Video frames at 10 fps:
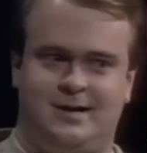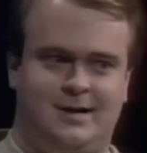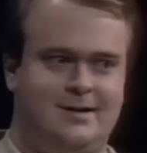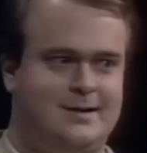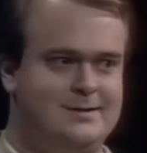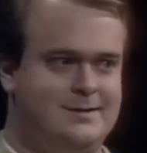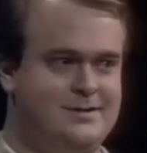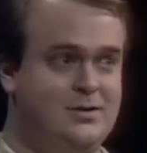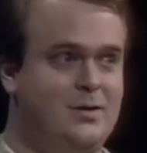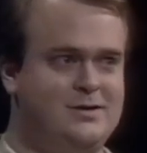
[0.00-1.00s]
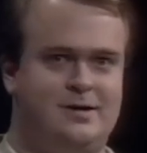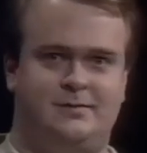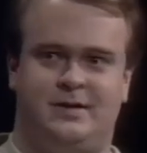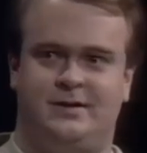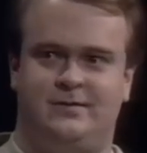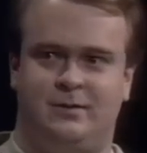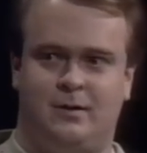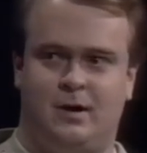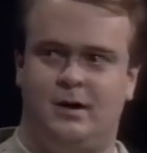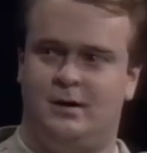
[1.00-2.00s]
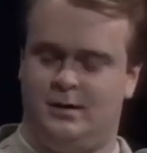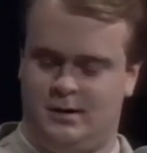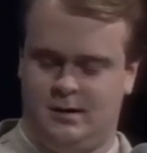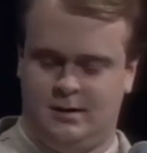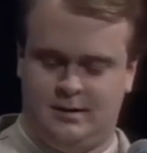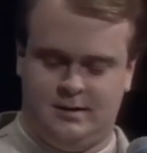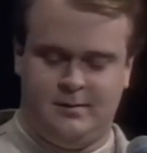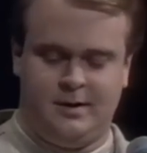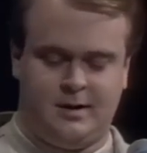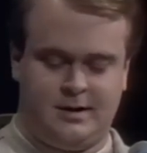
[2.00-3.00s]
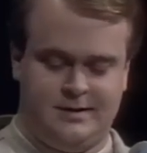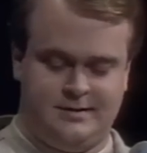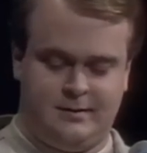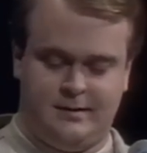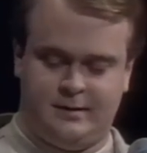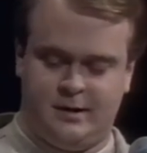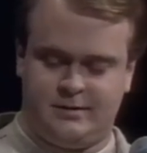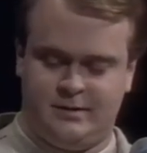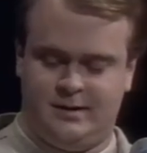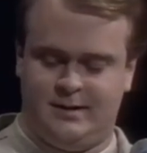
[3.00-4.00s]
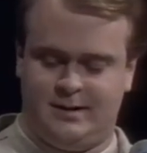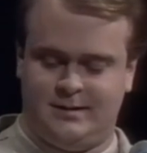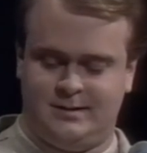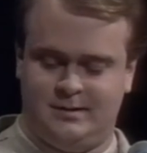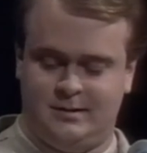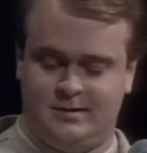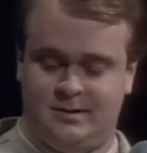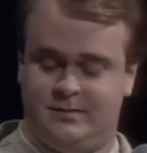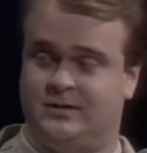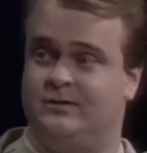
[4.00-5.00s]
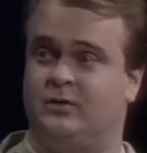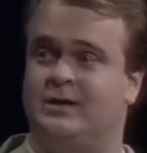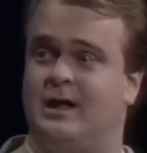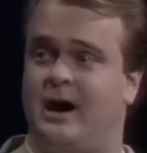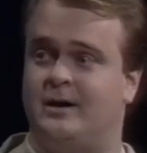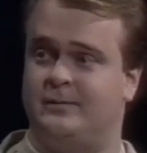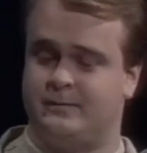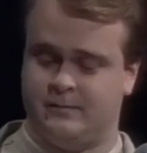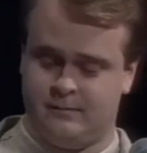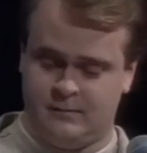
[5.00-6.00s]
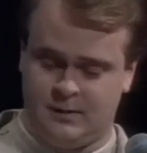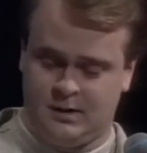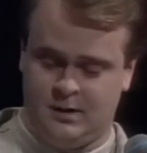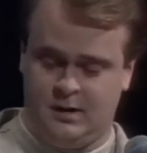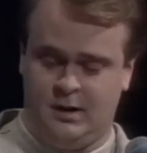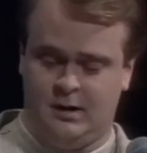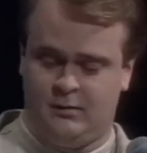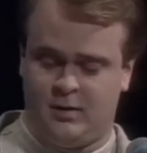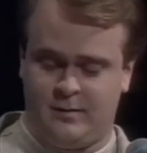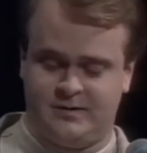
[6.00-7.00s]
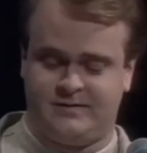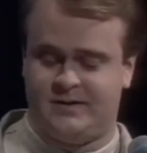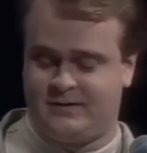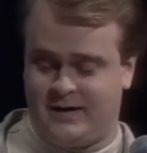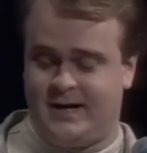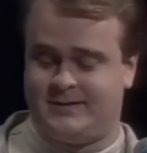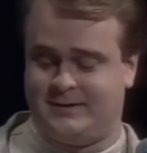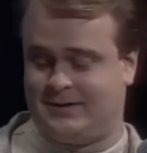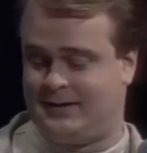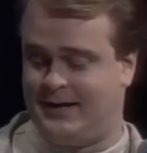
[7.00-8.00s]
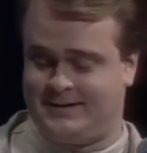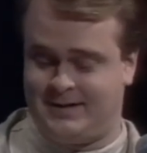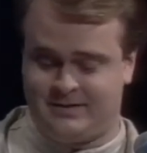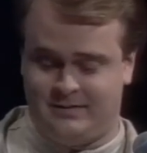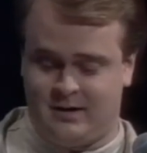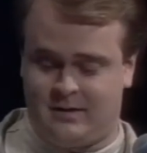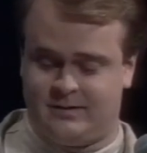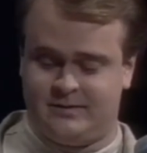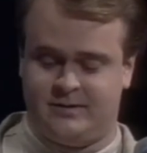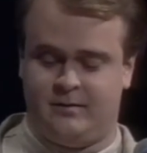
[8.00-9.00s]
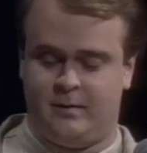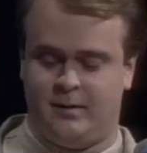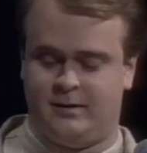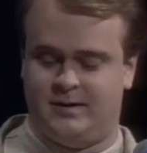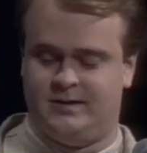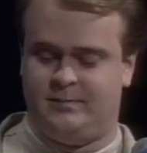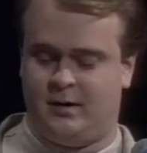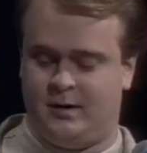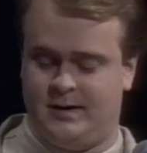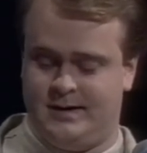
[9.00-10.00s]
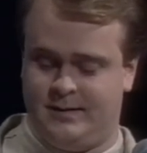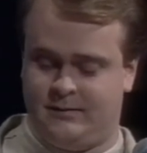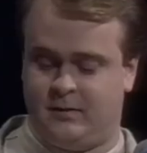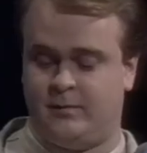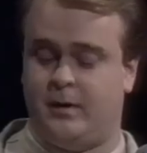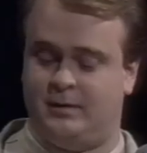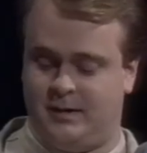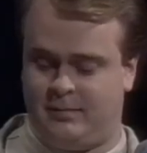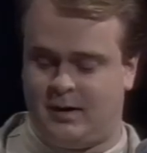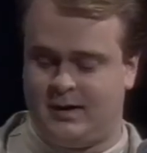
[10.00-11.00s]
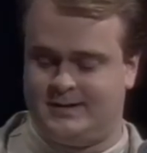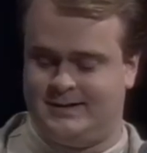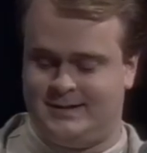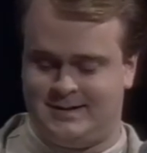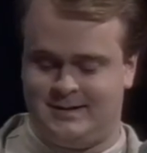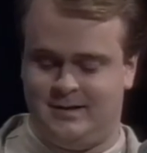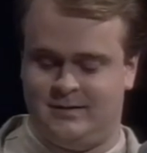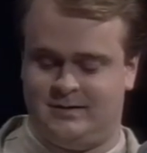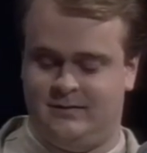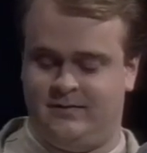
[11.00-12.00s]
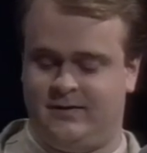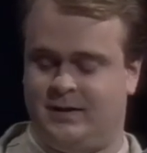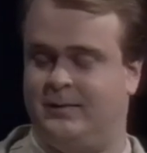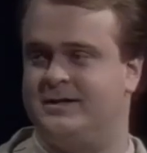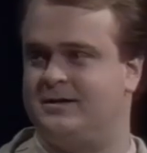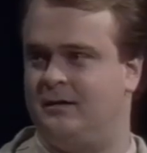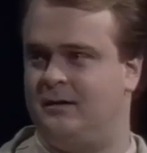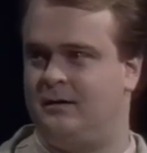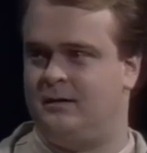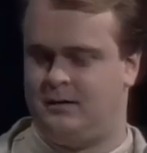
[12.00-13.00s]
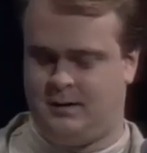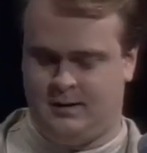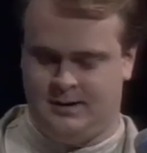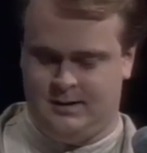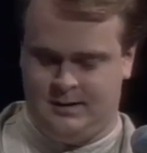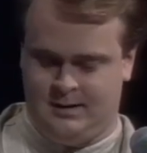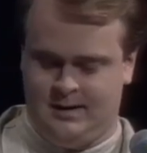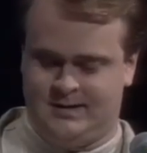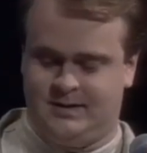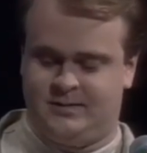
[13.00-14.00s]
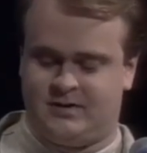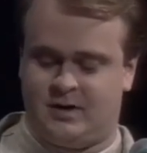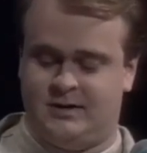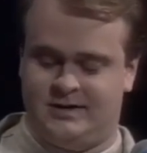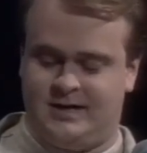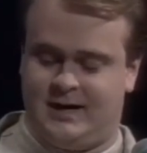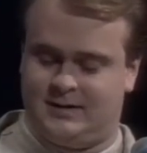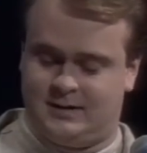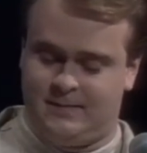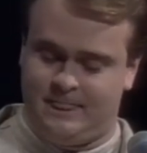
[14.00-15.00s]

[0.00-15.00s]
that I think is a sore subject for Americans around the country, and that is the subject of gridlock. One of the most frustrating aspects of the last session of Congress was the Republican Party's incessant use of the filibuster as an obstructionist tactic.